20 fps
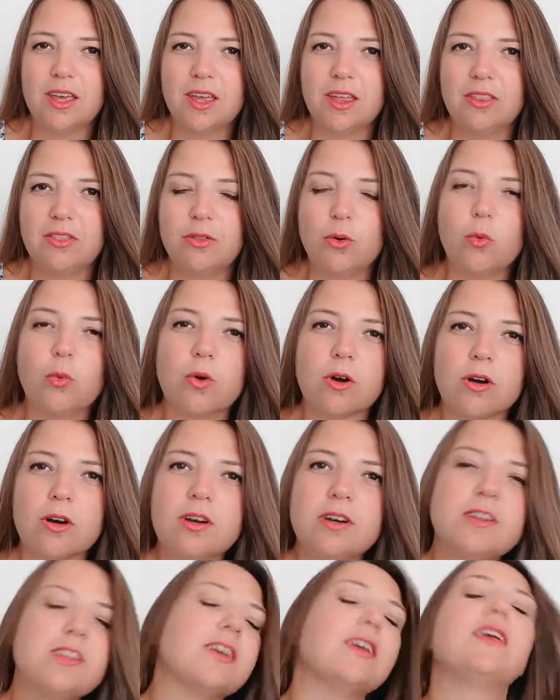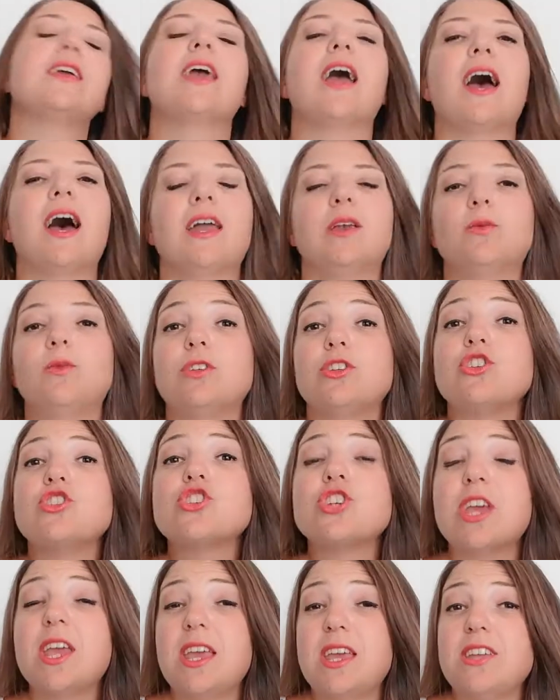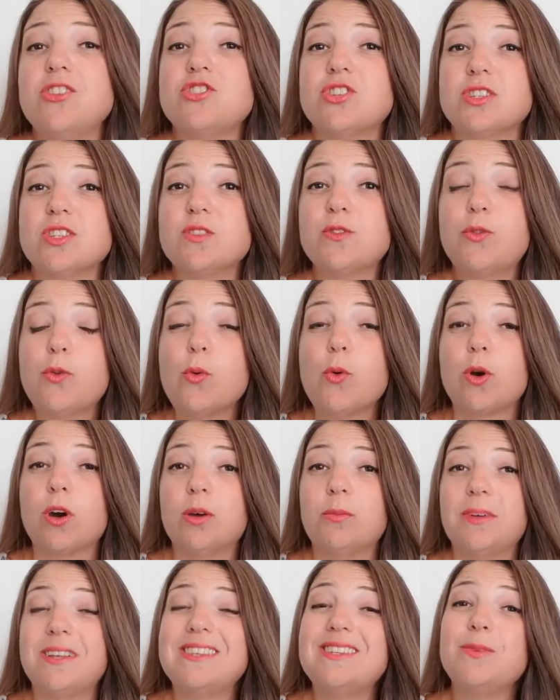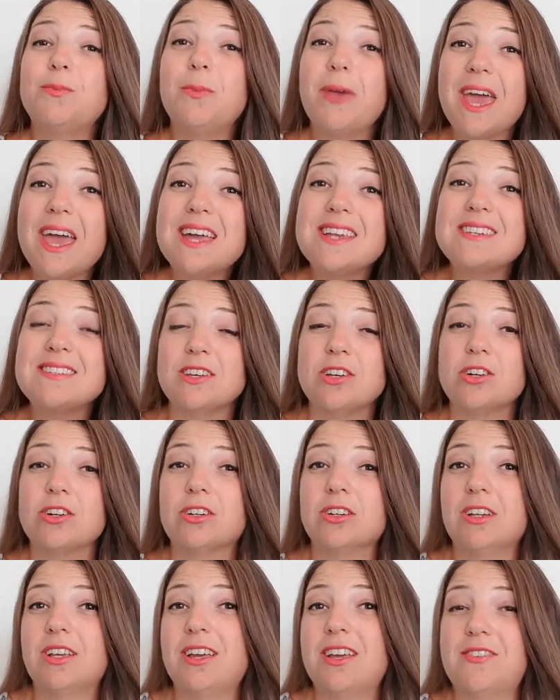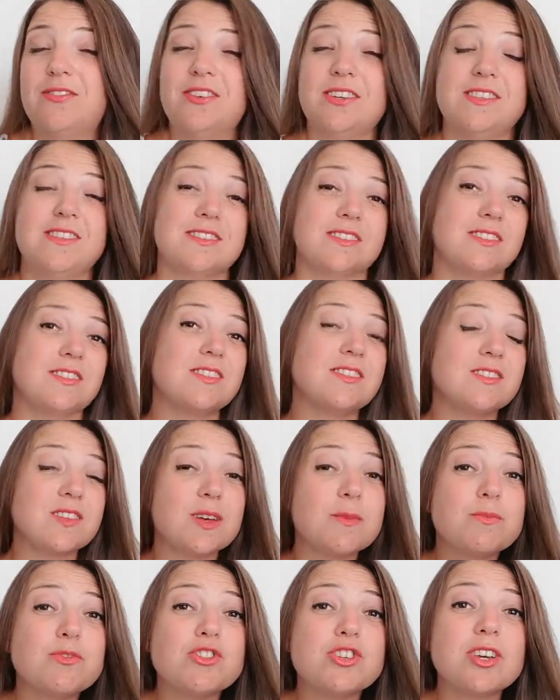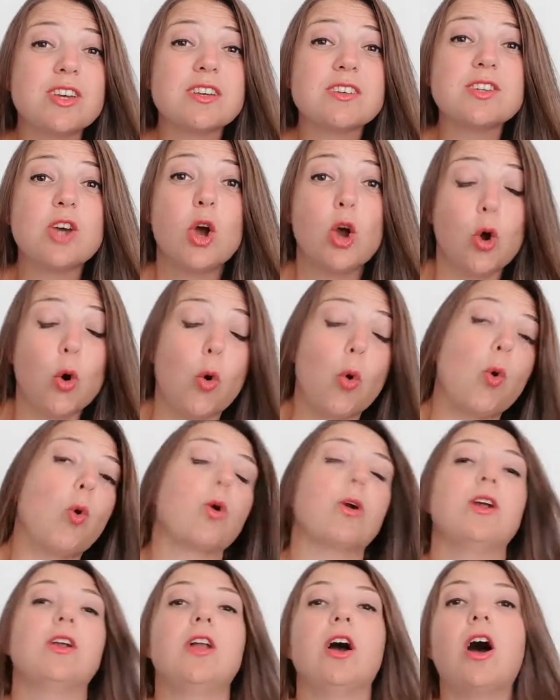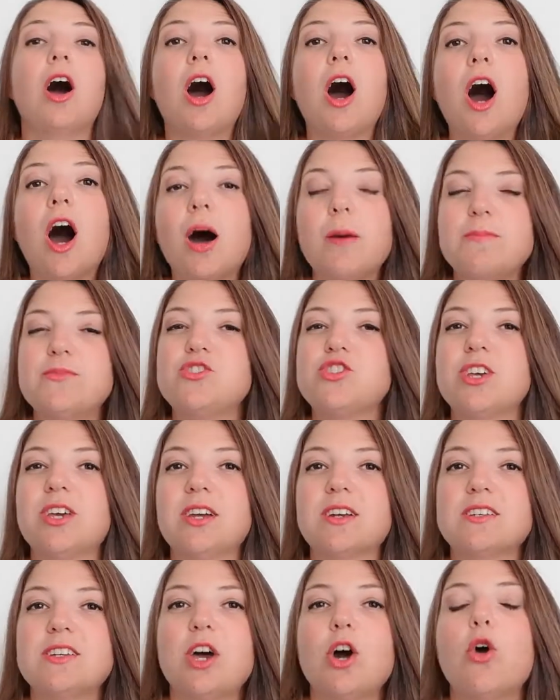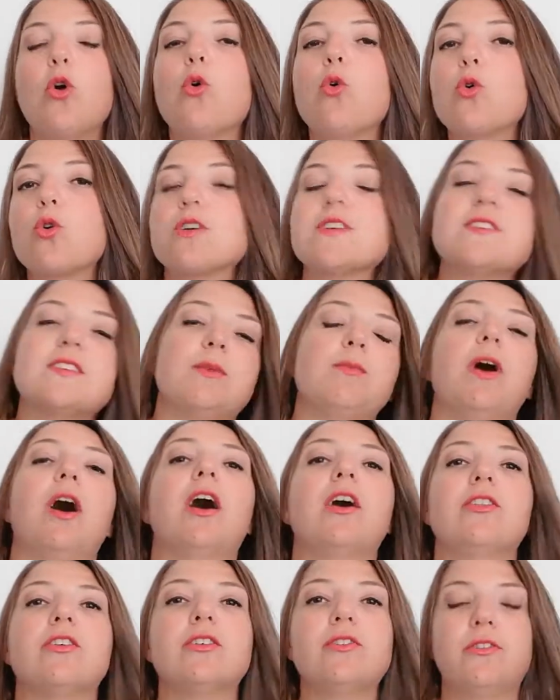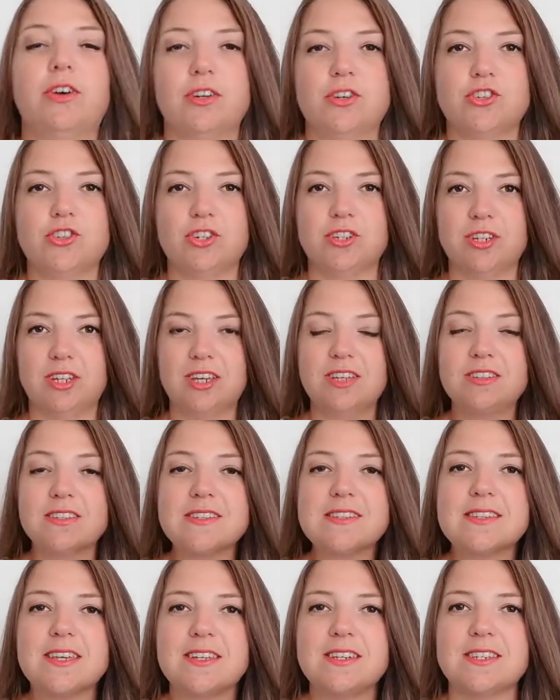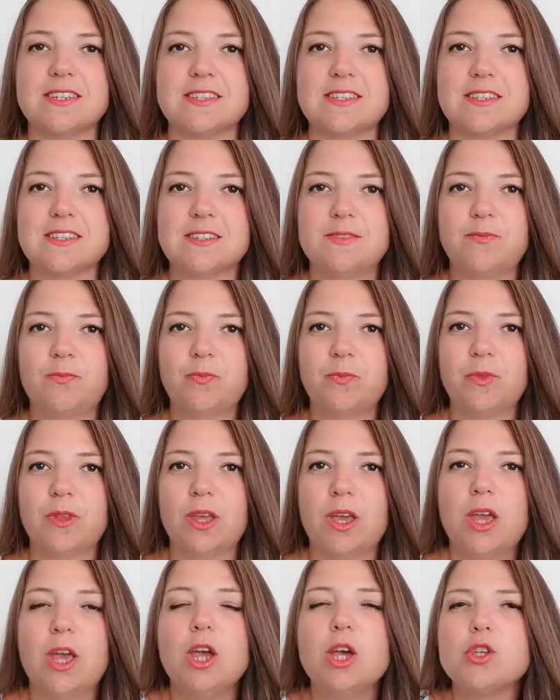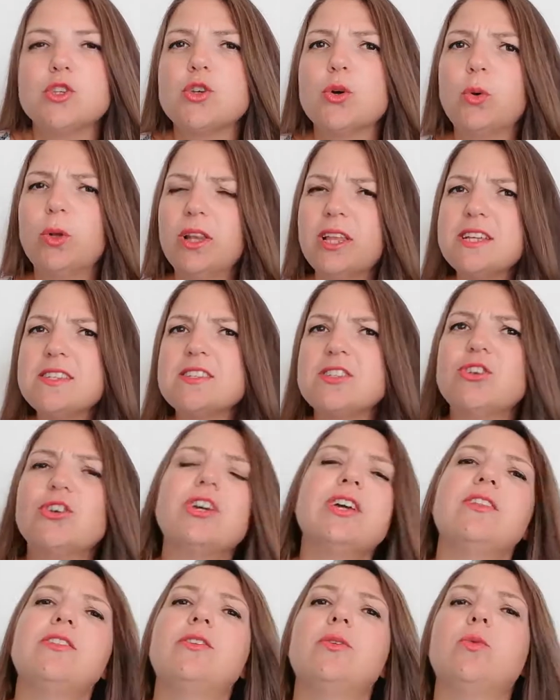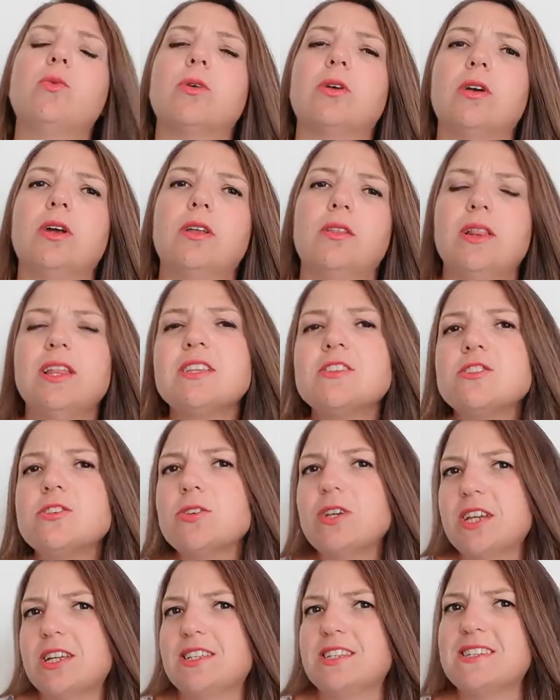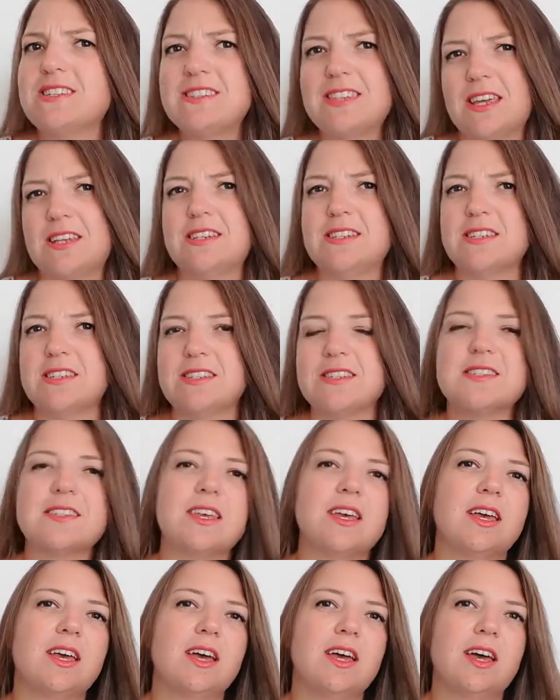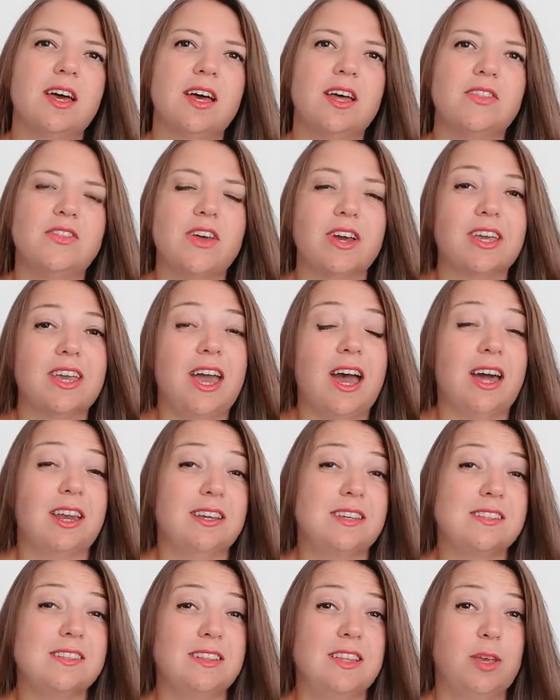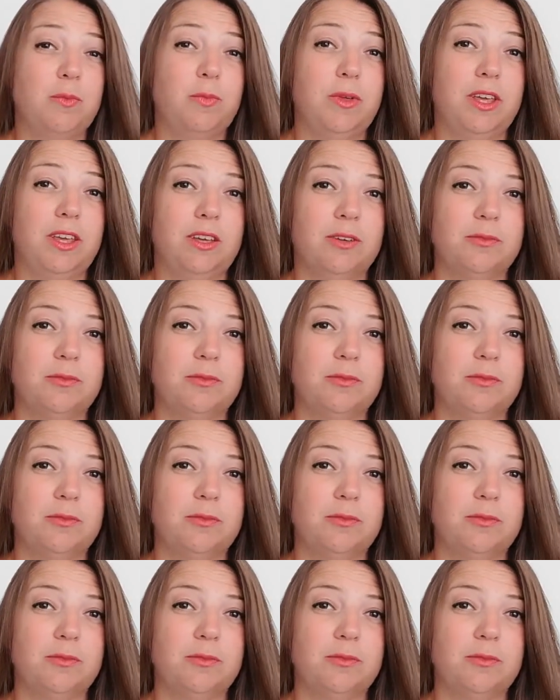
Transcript: the word cat would change its form depending on if it's a subject or an object or some other function in the sentence. So let's look at the sentence, the cat is sleeping.